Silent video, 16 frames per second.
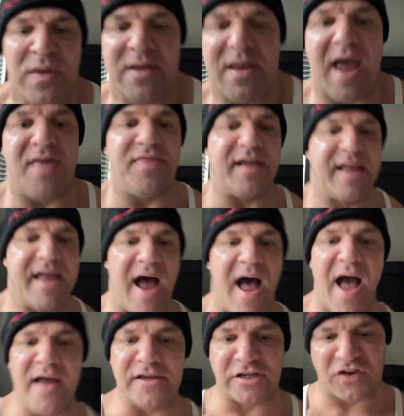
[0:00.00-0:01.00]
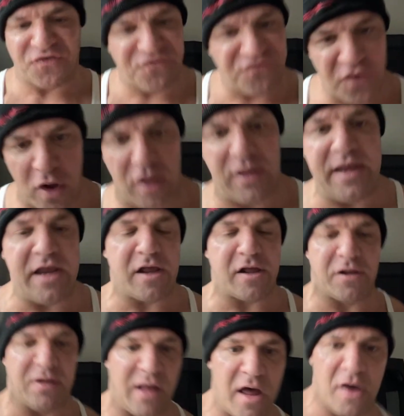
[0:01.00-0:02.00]
and the guy's fully
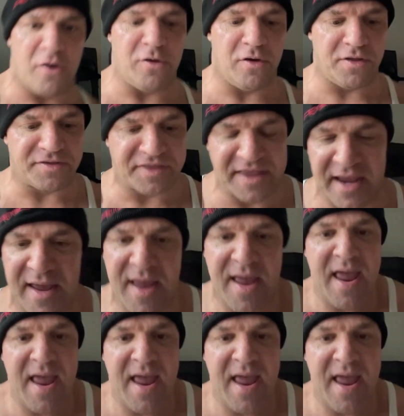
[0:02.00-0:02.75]
clothed